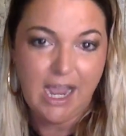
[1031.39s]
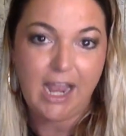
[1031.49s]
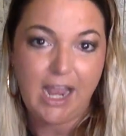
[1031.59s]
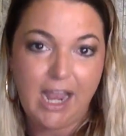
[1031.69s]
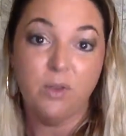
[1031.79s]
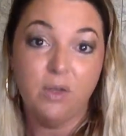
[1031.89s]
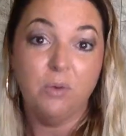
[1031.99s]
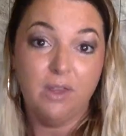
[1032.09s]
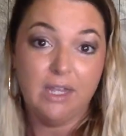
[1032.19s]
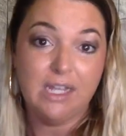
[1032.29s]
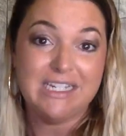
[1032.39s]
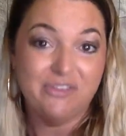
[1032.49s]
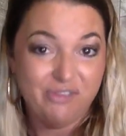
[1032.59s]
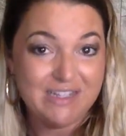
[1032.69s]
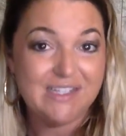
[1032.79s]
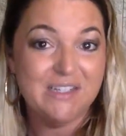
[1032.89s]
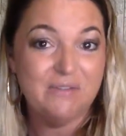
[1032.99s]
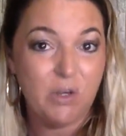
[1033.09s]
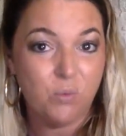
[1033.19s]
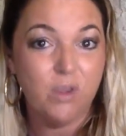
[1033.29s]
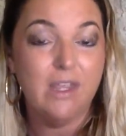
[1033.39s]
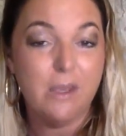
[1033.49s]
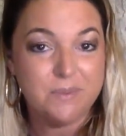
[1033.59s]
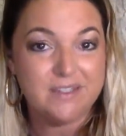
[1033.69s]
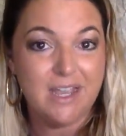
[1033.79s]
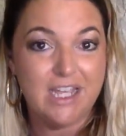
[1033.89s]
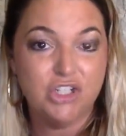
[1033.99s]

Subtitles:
I got really, really defensive and really upset.